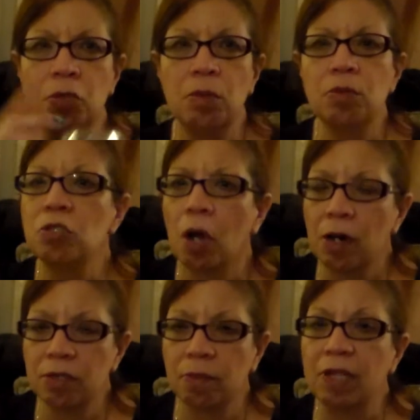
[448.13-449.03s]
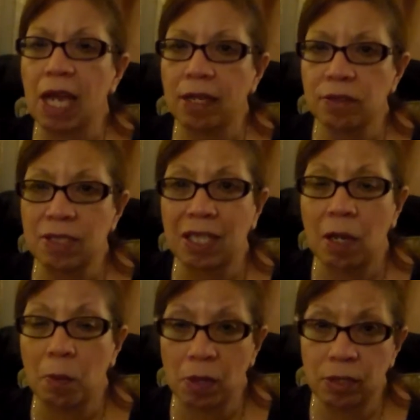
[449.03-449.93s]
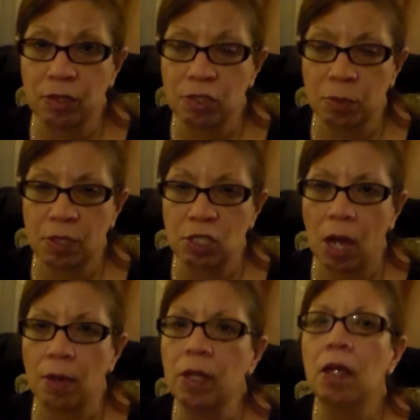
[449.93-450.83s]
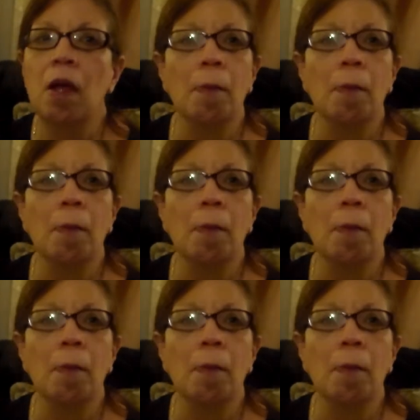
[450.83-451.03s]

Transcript: two jars of candles that I wanted to switch out,